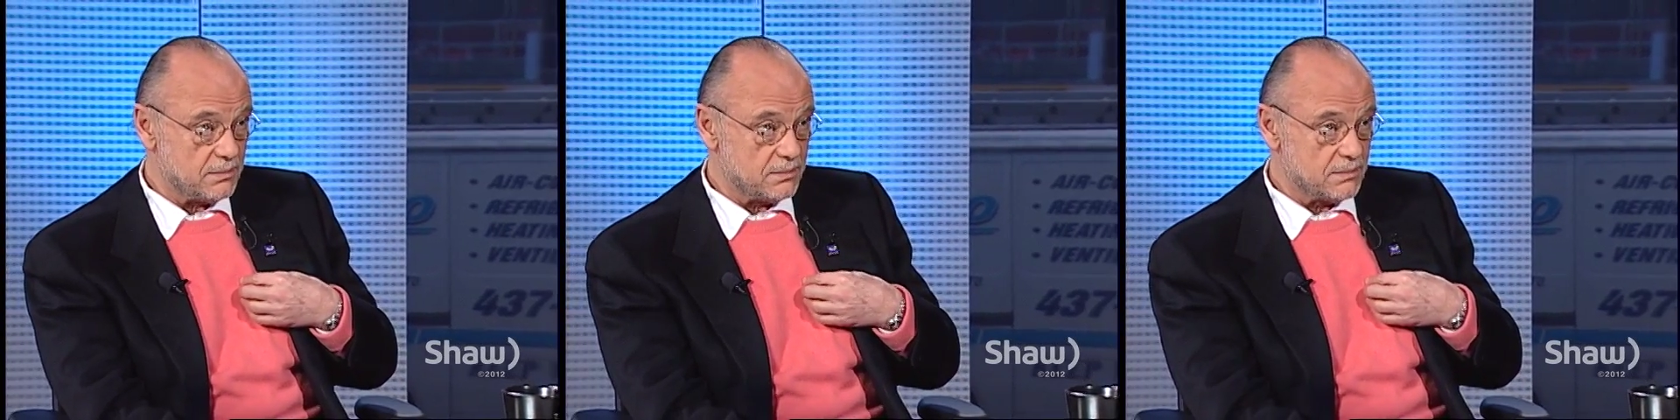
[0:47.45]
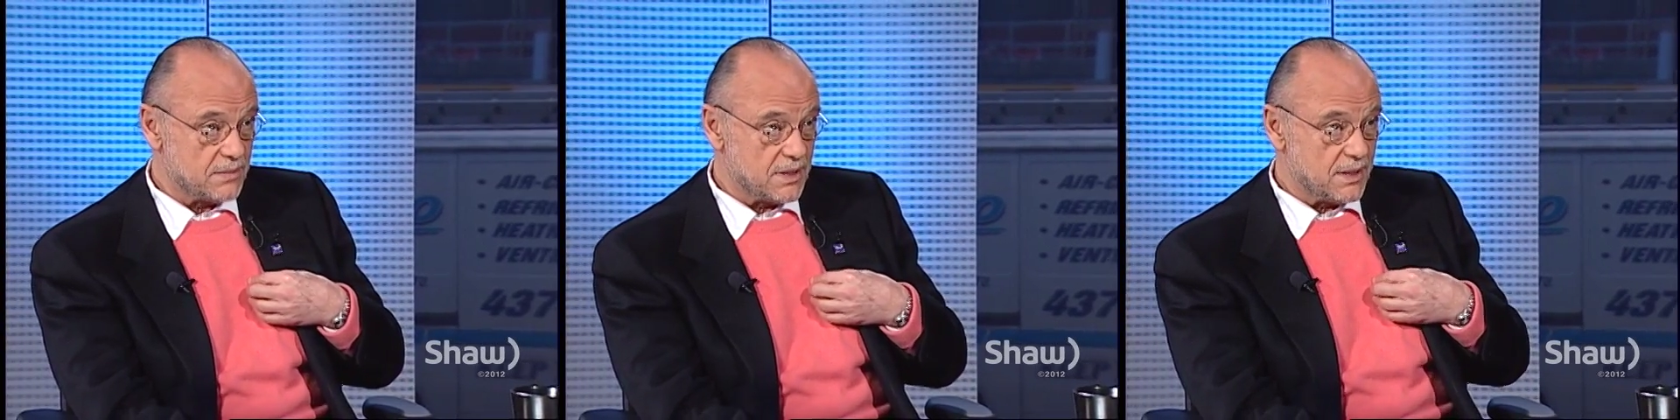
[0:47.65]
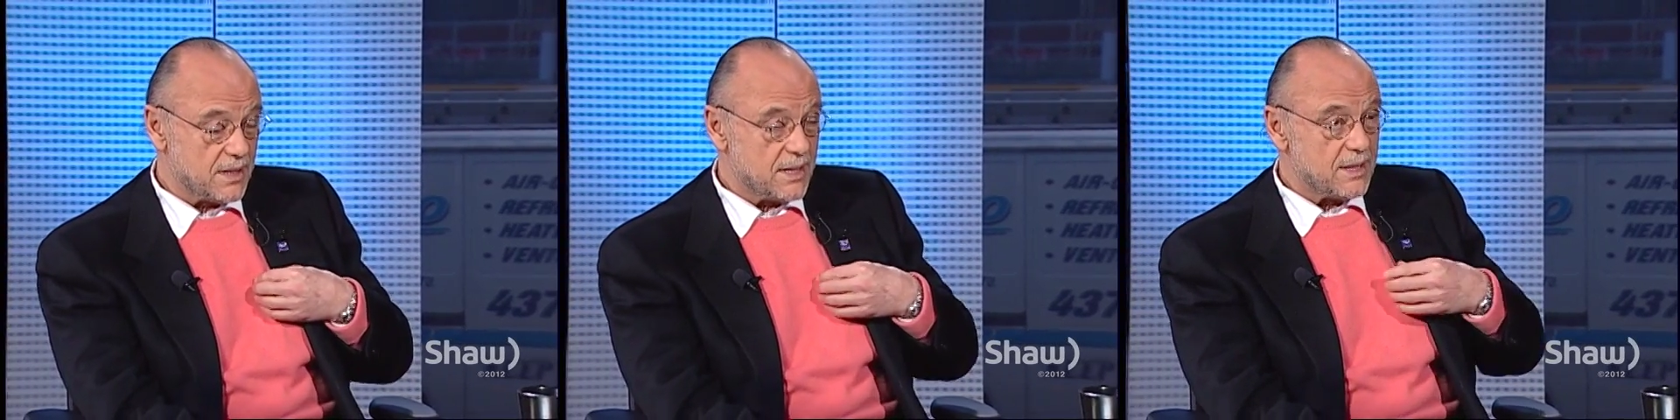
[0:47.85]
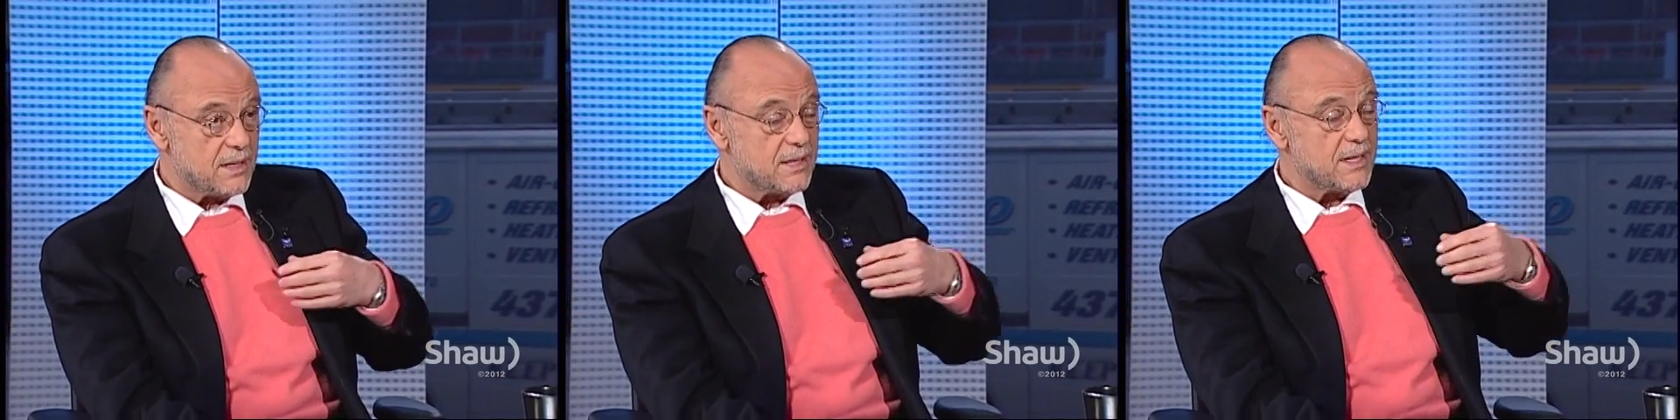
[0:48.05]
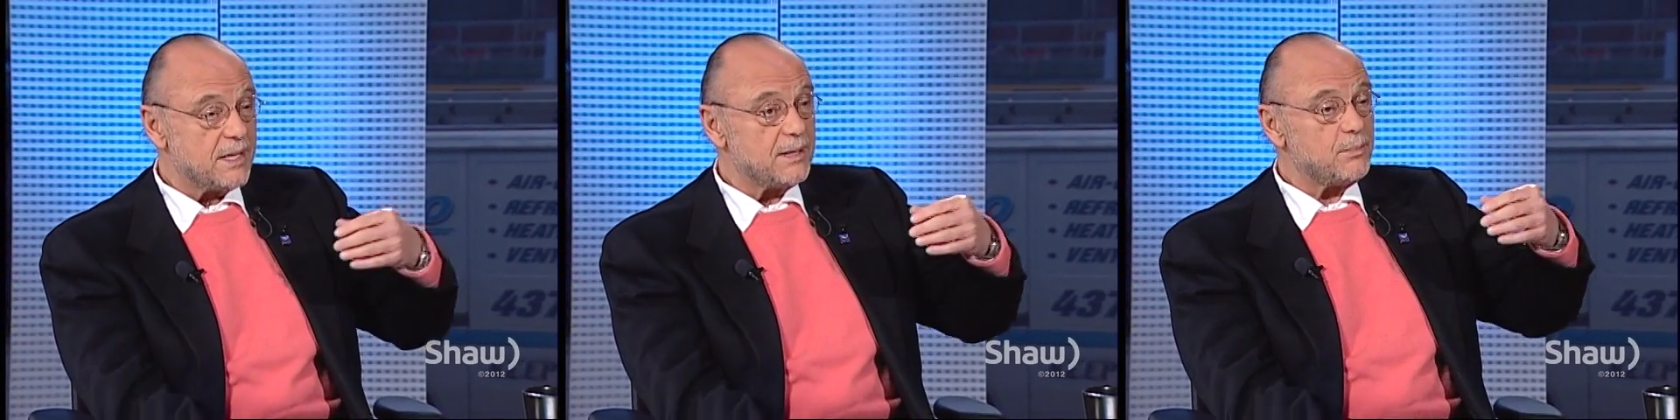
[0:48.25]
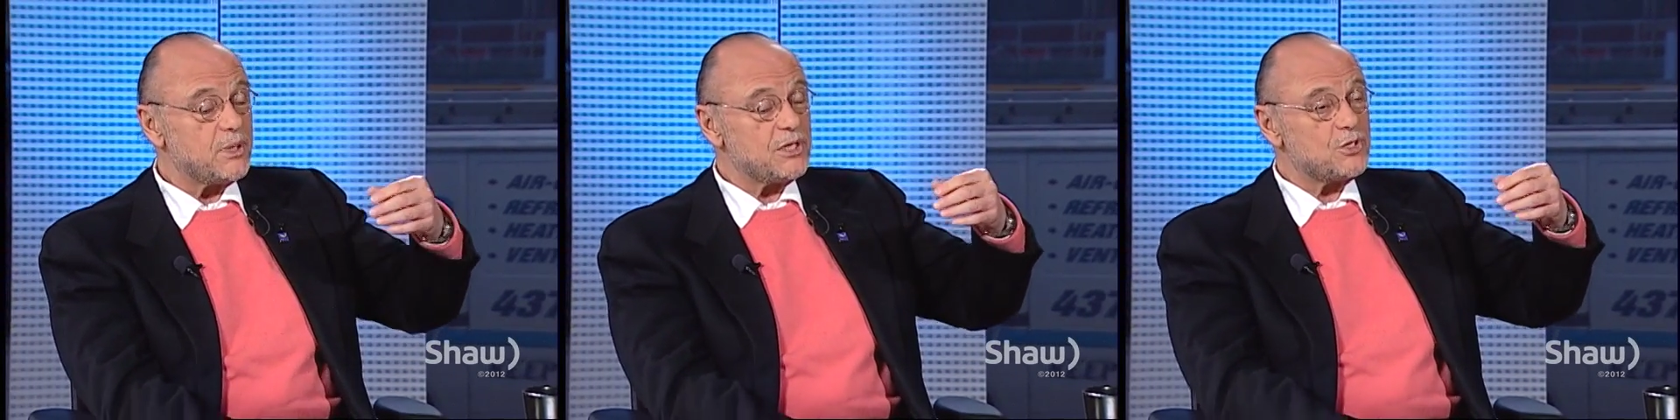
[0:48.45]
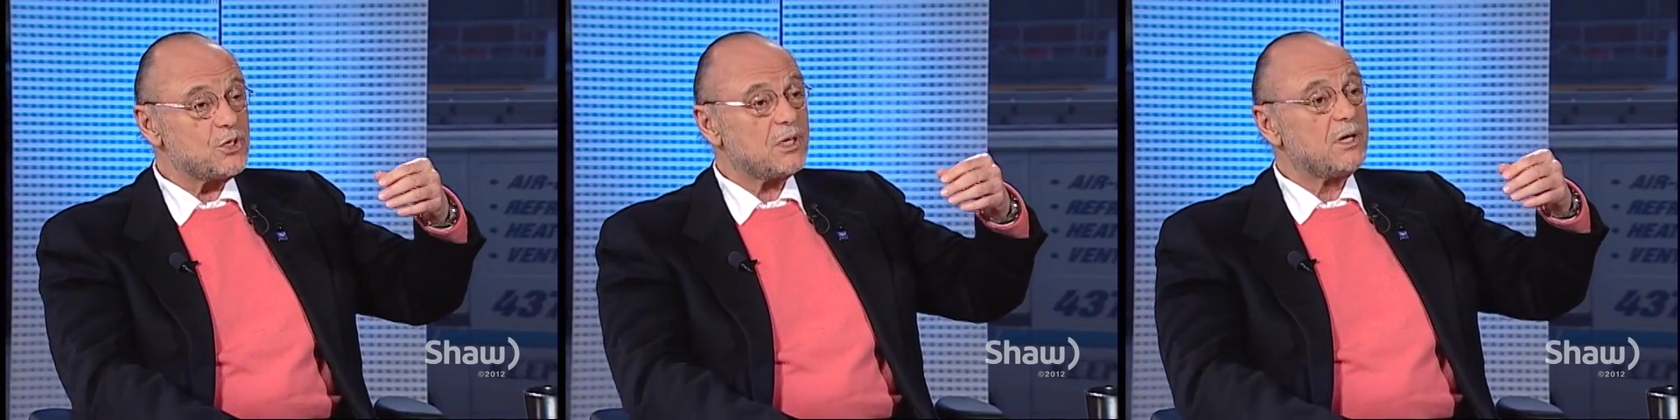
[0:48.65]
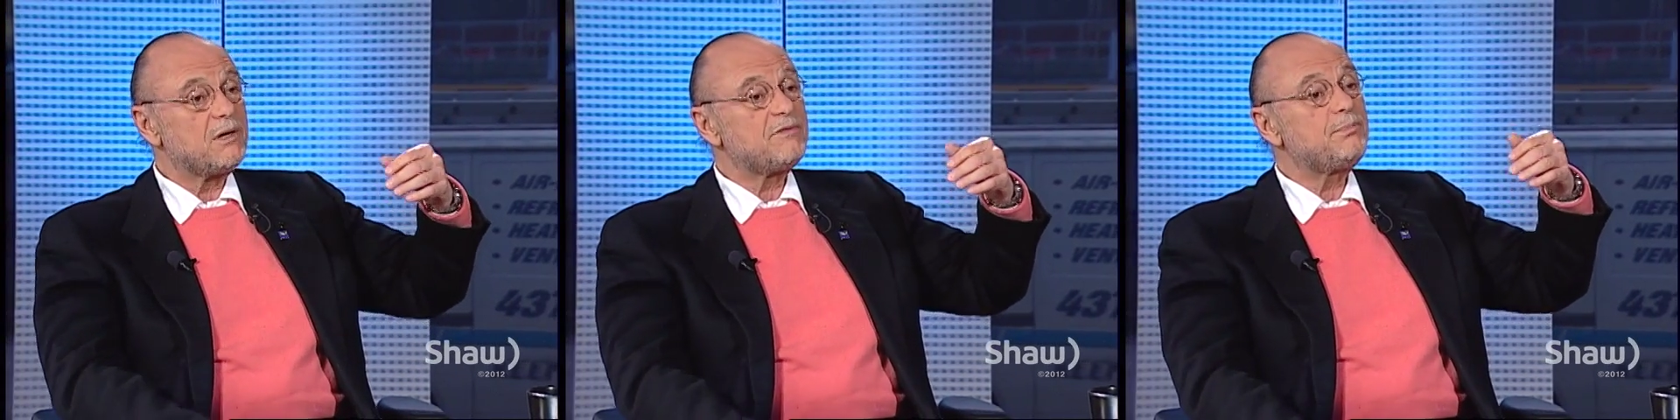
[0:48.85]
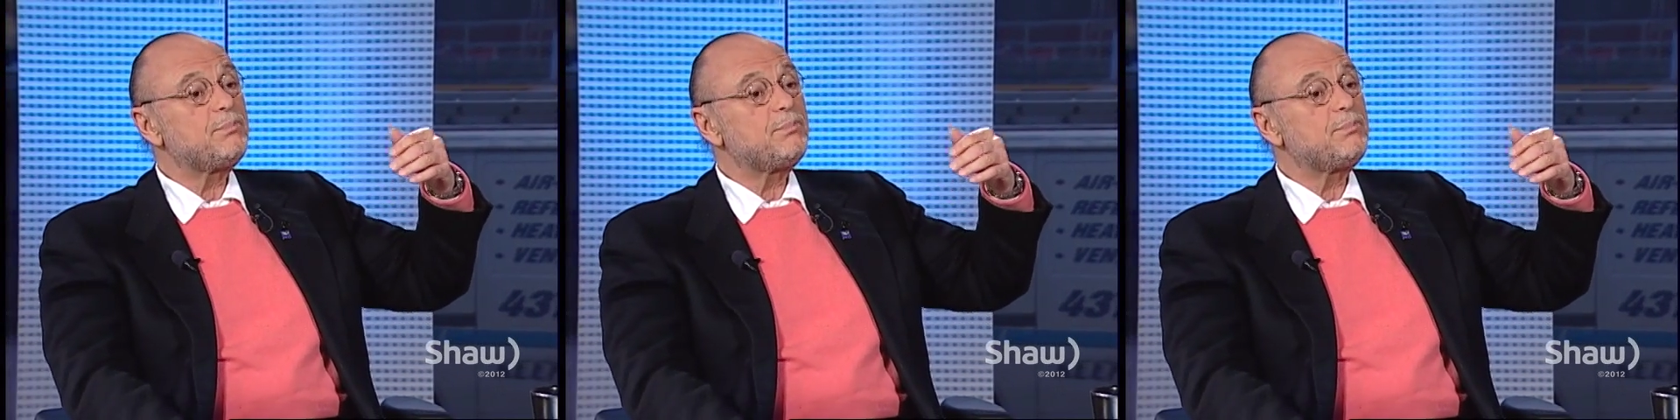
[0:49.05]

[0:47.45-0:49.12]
mm -hmm. the image of